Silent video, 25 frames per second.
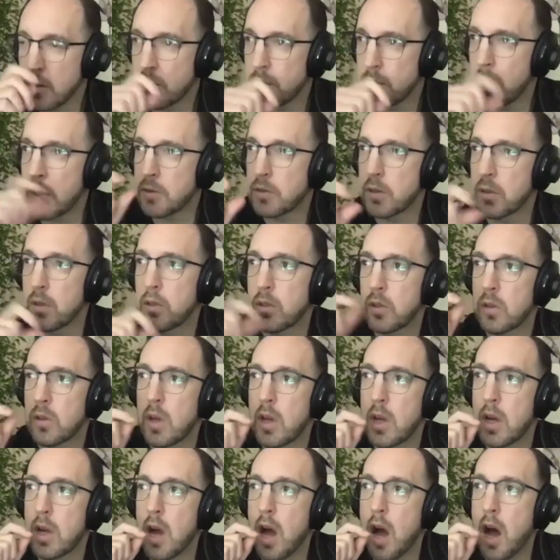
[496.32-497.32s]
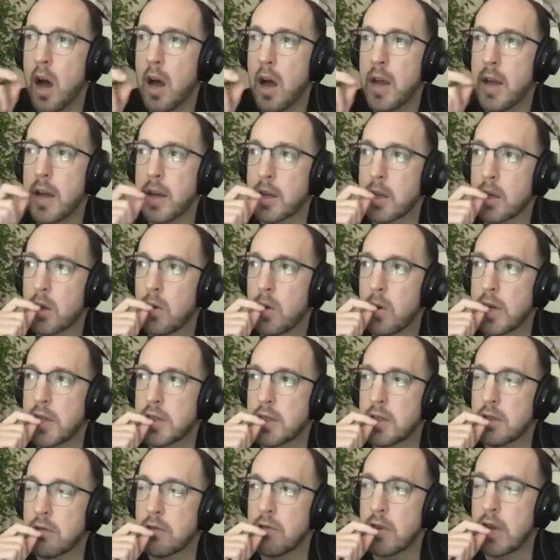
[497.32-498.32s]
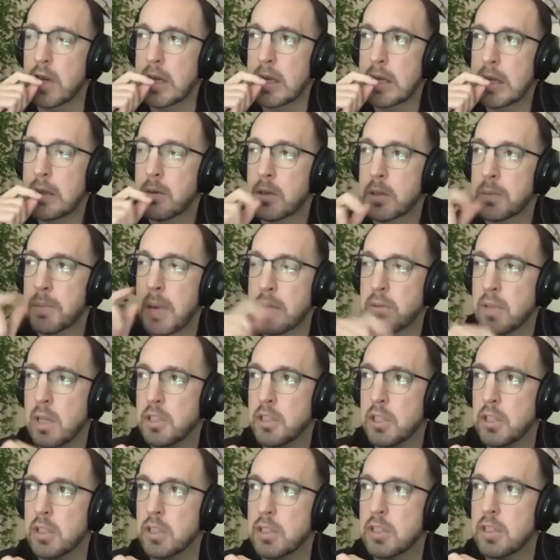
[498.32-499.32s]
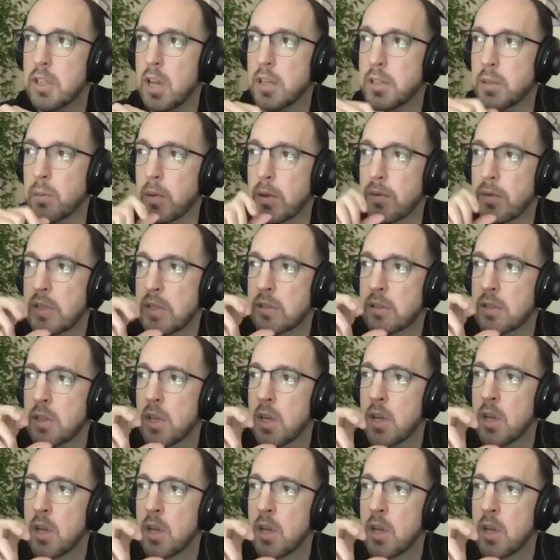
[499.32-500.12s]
back to a higher question really, which perhaps I should have started with, is,